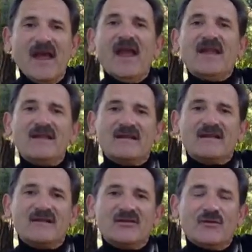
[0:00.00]

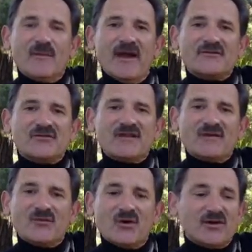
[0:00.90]
anything that you imagine
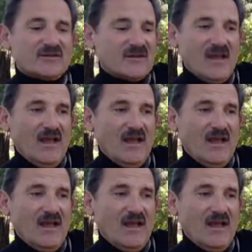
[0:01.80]
that works.